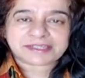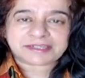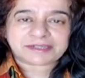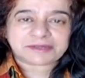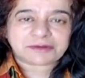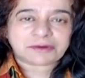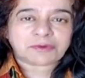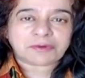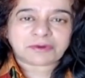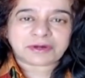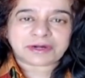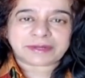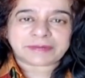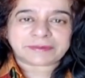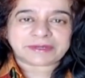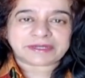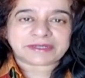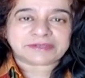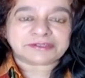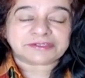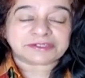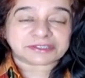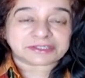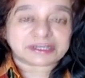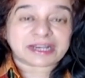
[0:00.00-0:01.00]
hold. I mean, you
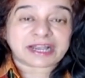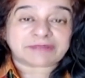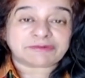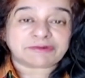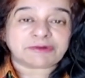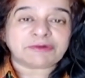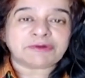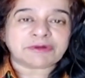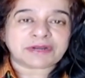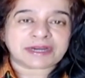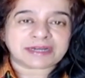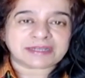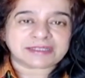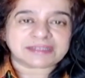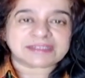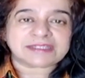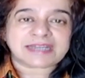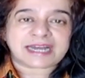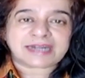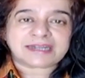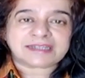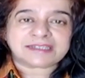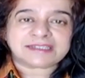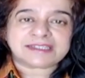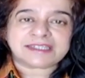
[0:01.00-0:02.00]
just have to look at the
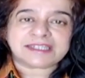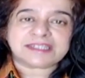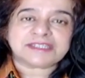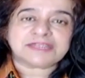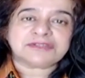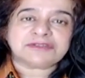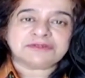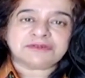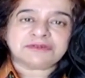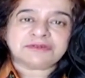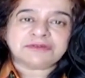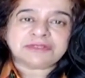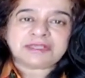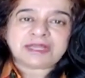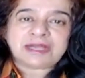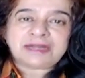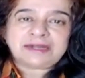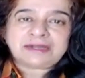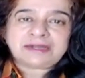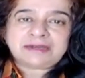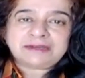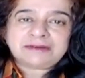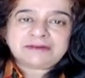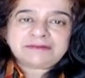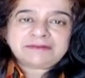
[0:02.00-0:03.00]
statistics to know
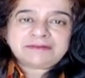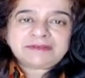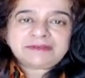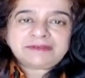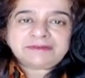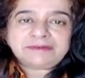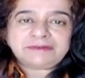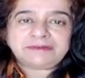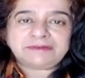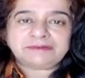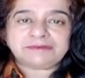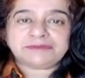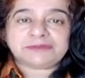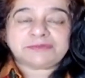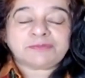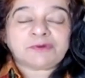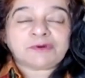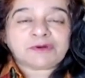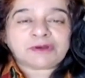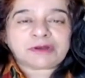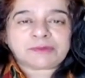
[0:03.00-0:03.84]
that. You spoke